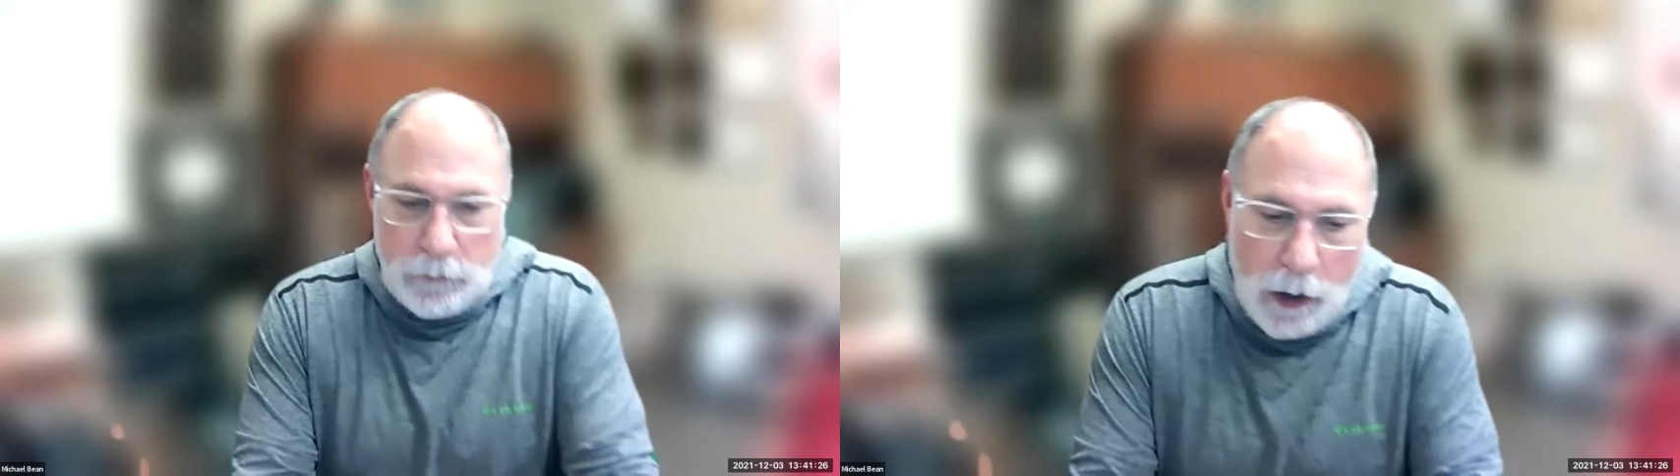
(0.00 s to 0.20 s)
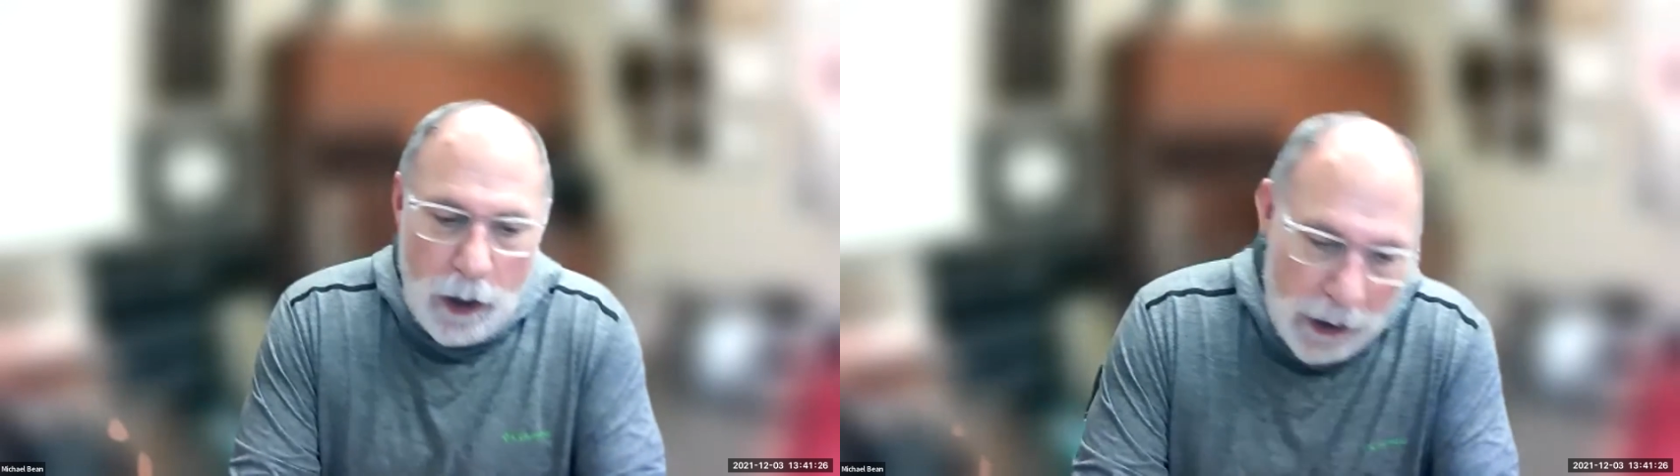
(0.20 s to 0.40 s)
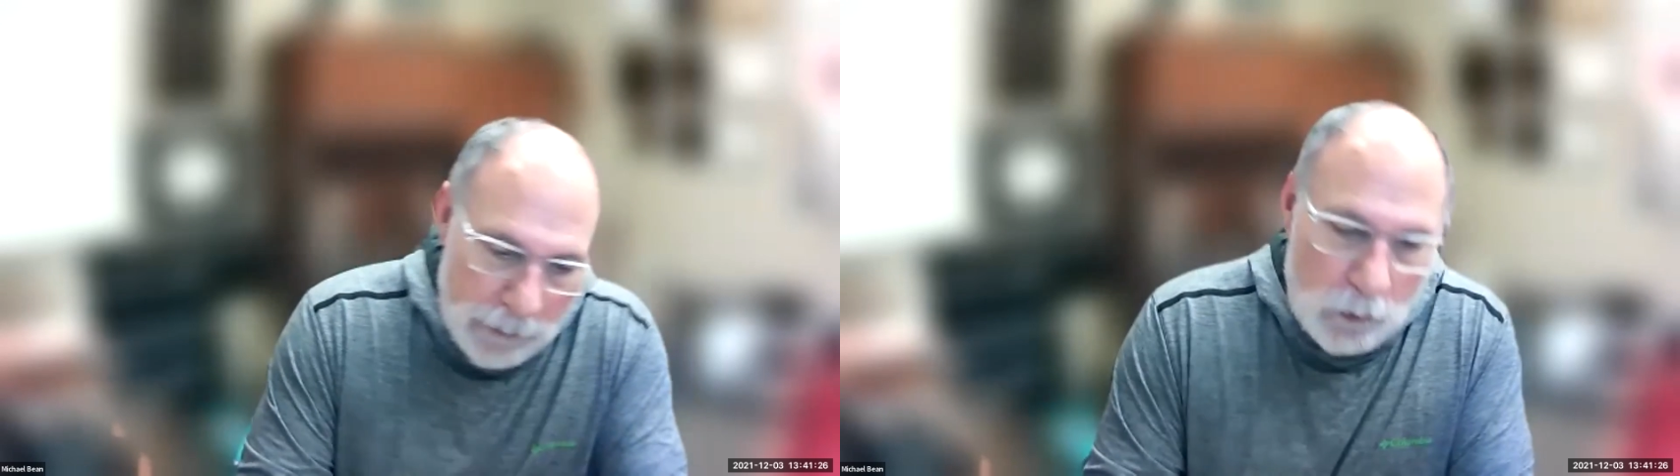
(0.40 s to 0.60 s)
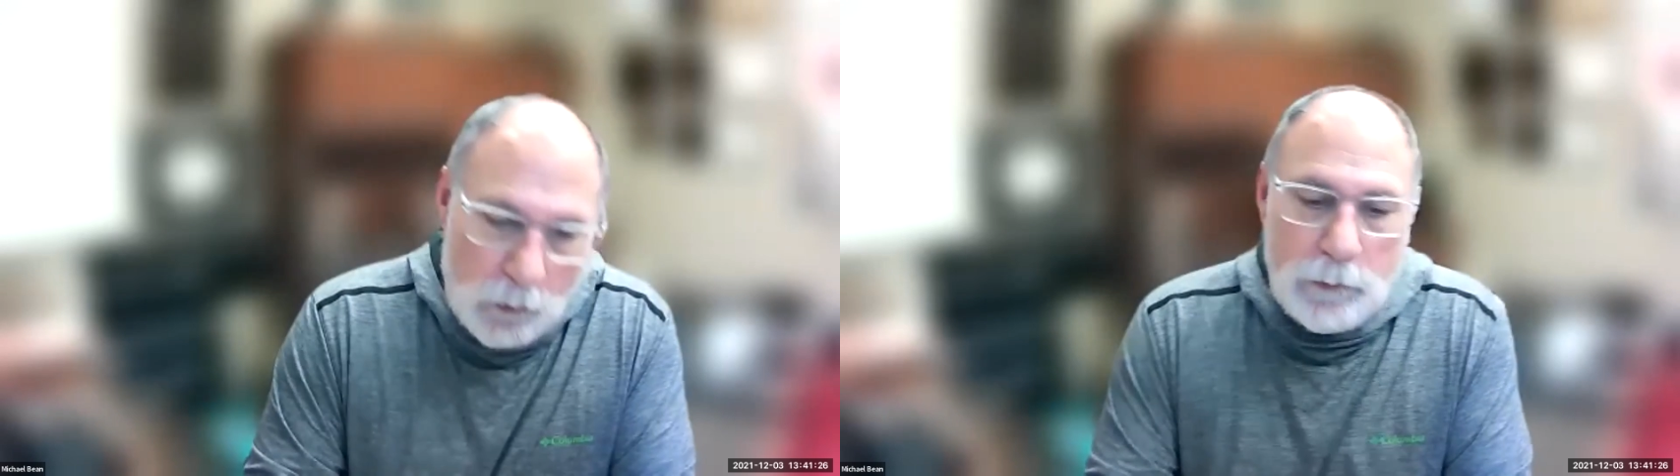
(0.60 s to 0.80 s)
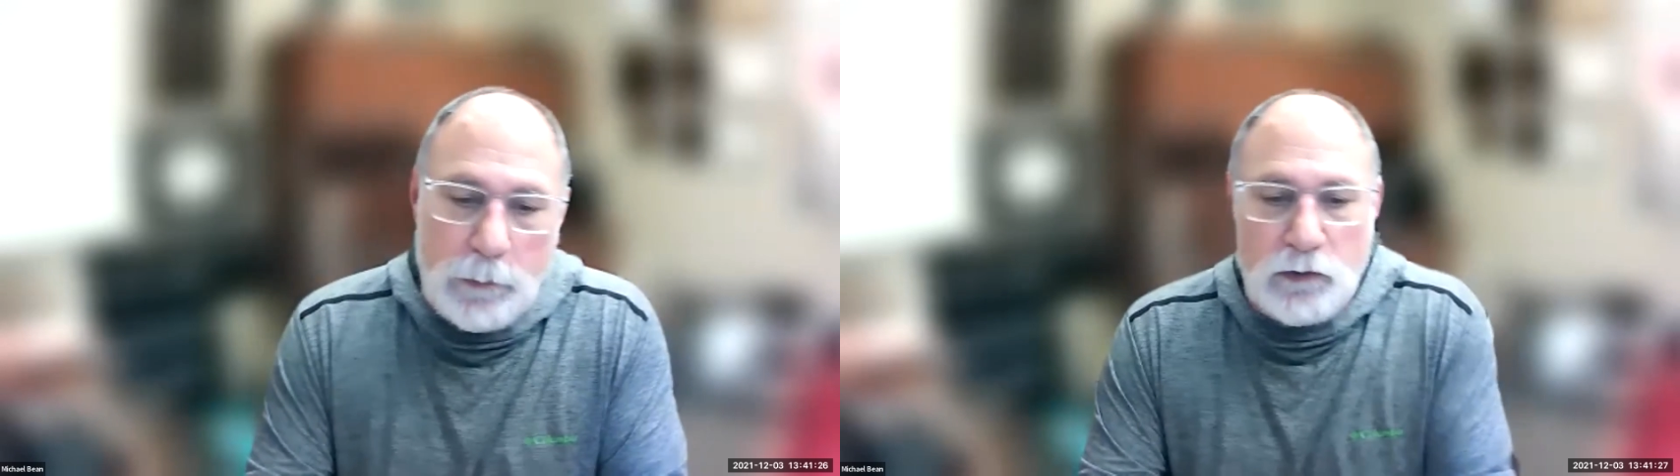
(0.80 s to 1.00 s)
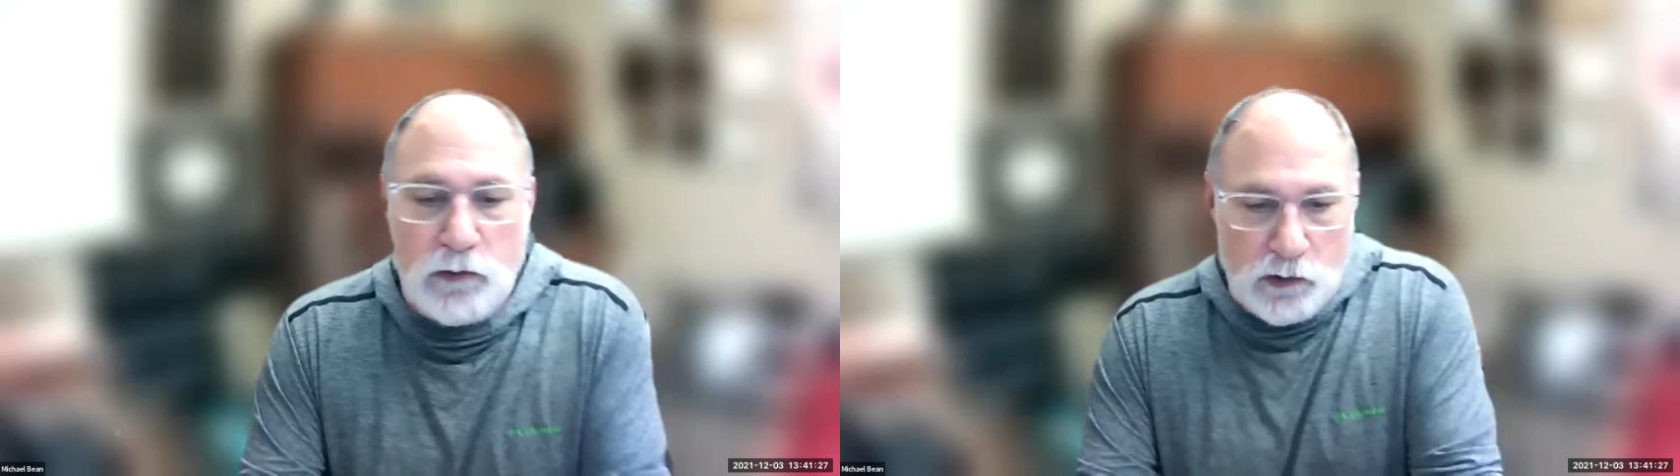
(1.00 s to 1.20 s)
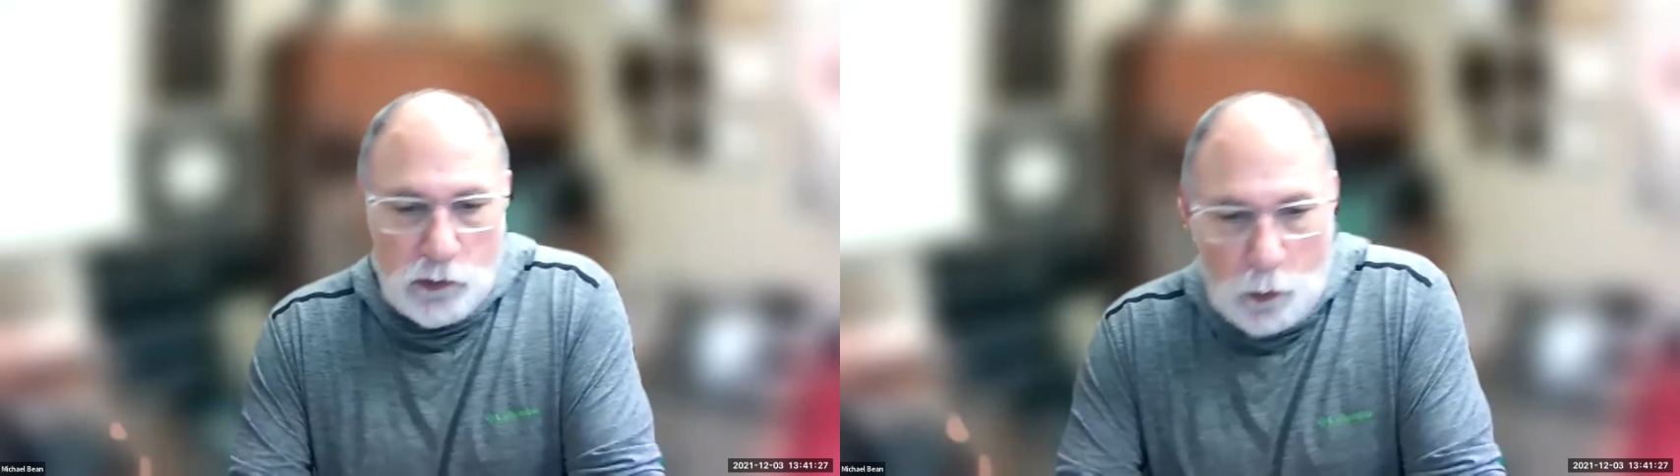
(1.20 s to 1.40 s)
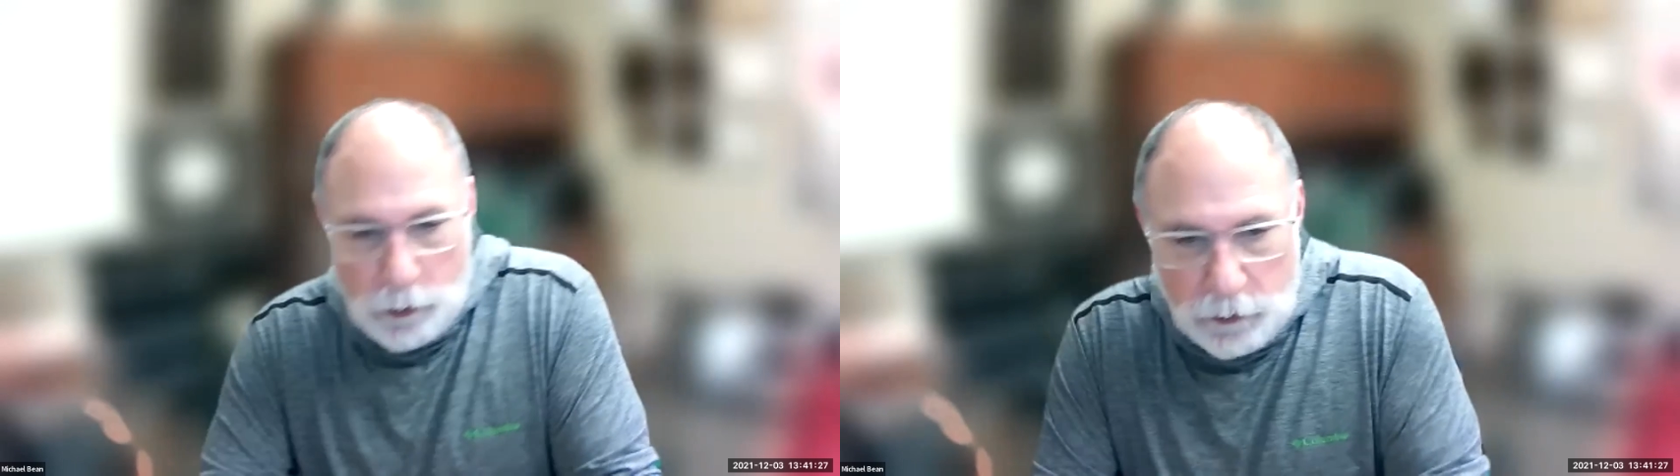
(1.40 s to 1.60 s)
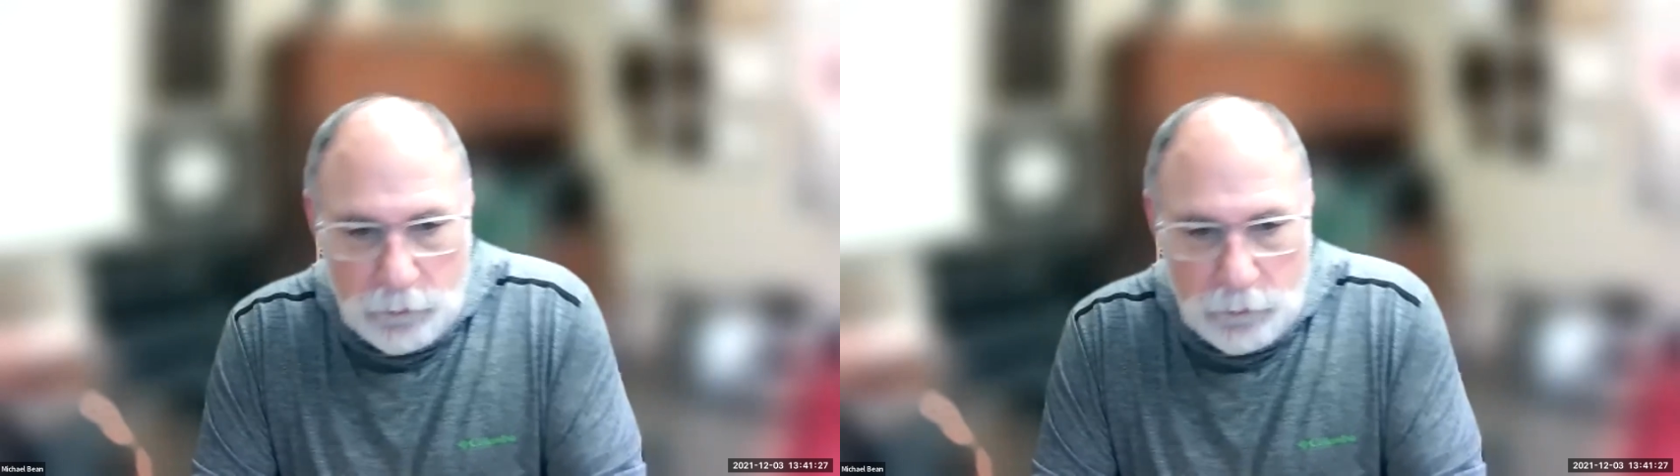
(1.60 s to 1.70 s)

time, it would have been shorter.